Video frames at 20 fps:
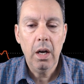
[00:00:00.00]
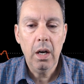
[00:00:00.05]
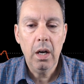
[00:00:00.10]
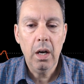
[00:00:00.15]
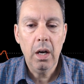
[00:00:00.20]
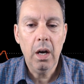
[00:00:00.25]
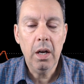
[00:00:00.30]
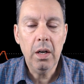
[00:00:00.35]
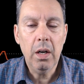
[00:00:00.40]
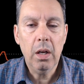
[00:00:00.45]

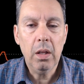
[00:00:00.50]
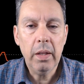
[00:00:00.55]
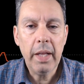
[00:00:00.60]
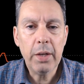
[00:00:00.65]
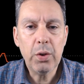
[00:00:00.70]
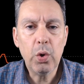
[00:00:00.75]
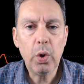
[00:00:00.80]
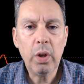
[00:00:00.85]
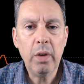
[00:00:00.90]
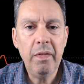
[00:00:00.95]
an
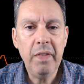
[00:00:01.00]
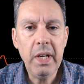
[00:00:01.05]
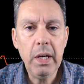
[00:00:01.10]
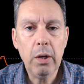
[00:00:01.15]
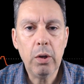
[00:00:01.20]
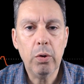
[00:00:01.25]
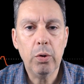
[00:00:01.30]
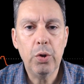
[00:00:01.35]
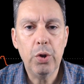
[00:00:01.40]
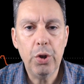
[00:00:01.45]
electric
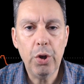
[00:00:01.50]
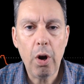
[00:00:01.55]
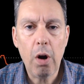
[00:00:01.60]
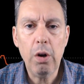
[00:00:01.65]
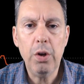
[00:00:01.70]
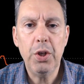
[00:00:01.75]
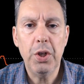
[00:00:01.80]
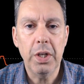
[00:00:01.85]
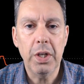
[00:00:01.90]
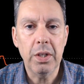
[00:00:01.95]
vehicle
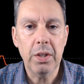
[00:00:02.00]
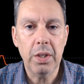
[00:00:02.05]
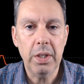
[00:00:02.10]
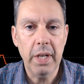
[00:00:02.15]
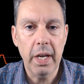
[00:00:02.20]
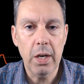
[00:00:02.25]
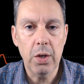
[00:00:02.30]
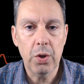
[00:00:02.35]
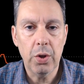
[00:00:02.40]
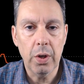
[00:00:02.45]
charging
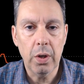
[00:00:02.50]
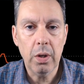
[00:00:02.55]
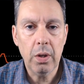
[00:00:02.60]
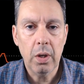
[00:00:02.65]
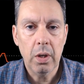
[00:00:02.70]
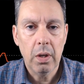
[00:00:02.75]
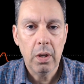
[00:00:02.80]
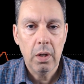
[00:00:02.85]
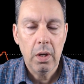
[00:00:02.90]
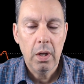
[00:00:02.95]
station
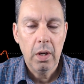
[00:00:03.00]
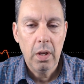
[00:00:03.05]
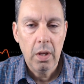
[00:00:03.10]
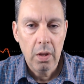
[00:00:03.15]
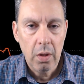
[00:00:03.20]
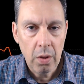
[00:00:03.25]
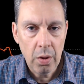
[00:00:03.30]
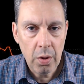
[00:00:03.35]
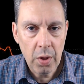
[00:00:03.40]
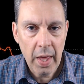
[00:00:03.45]

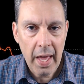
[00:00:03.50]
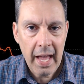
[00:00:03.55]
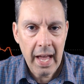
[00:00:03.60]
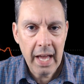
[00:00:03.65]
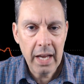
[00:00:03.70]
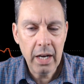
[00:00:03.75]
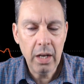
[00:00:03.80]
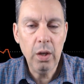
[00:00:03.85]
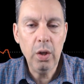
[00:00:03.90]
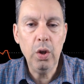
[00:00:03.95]

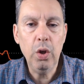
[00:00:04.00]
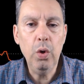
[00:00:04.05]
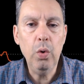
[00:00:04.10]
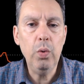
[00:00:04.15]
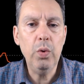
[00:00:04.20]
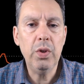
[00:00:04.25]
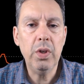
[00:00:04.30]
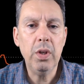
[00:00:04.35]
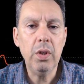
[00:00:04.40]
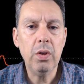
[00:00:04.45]
that
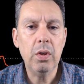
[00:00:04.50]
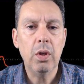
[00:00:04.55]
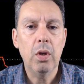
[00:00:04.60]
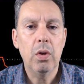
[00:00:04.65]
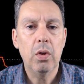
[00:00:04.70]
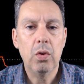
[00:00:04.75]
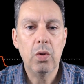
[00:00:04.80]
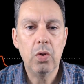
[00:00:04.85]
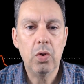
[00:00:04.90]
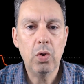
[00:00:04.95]
uses
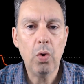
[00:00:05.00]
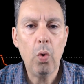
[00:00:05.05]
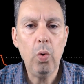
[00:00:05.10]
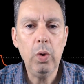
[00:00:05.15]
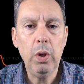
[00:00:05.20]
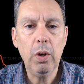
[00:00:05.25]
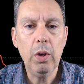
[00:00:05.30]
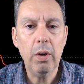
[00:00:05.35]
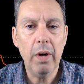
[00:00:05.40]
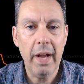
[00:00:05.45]

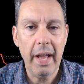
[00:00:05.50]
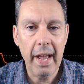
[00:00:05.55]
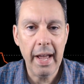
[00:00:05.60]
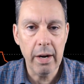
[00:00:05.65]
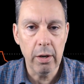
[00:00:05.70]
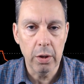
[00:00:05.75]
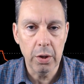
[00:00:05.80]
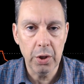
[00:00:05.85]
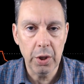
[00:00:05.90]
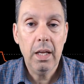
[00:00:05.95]
solar
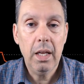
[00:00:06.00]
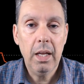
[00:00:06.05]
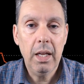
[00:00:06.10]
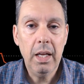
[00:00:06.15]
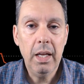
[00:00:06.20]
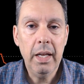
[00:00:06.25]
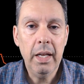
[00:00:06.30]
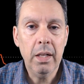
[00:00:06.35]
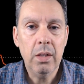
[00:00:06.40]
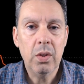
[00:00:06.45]
energy.
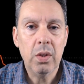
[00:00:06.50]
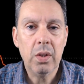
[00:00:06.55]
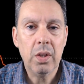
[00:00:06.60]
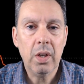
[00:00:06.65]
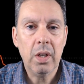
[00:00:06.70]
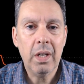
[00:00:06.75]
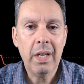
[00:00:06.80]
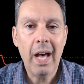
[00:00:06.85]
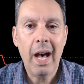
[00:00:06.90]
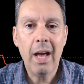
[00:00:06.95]
It's
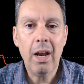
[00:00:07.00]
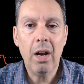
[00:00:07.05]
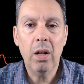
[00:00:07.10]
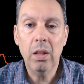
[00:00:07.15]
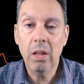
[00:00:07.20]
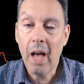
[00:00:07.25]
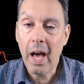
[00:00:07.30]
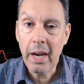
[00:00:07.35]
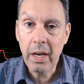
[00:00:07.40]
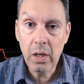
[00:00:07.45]
got a
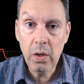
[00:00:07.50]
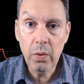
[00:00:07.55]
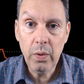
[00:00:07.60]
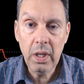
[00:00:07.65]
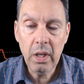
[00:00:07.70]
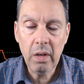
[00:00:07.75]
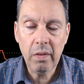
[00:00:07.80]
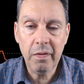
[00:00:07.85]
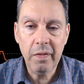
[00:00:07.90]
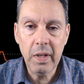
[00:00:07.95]
lot of
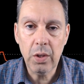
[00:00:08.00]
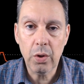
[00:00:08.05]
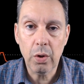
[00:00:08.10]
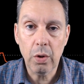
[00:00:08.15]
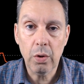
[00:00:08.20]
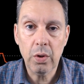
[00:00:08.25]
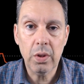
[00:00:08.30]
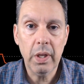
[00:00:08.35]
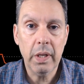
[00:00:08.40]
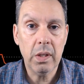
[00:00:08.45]
unique
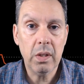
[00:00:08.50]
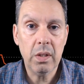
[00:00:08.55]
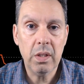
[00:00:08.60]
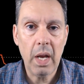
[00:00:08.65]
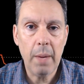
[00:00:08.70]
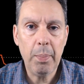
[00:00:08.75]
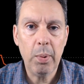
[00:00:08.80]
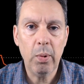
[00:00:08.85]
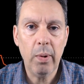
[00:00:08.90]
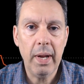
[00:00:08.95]
features that
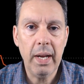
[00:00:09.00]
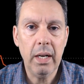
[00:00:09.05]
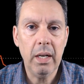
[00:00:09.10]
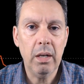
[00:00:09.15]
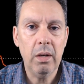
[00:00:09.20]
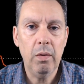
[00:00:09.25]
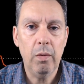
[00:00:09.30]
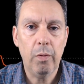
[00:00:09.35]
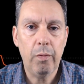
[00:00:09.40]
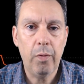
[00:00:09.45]
separate
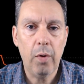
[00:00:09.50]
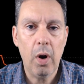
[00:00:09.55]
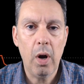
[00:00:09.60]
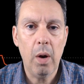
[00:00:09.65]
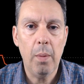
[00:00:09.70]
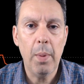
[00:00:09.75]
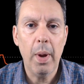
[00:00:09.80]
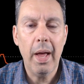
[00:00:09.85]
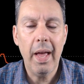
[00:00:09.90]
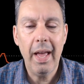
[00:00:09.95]
it
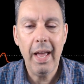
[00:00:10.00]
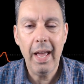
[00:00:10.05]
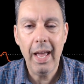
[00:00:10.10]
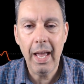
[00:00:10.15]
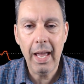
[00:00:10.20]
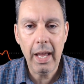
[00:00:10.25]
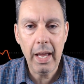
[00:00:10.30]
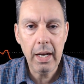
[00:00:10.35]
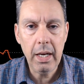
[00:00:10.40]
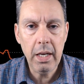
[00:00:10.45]
from
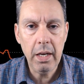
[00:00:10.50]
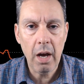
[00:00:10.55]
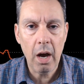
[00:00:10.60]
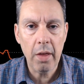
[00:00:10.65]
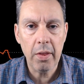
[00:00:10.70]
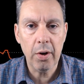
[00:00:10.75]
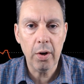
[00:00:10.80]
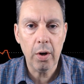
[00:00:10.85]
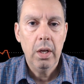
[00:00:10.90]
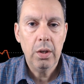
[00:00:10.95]
any
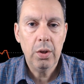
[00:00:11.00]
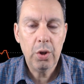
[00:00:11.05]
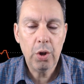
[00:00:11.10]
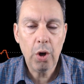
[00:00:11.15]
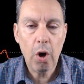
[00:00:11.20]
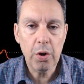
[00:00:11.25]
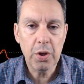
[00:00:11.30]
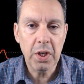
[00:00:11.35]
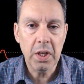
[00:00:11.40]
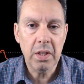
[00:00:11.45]
other
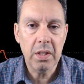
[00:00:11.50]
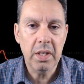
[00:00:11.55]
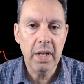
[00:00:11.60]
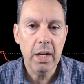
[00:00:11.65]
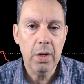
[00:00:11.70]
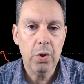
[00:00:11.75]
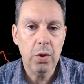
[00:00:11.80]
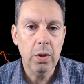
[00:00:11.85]
charging station.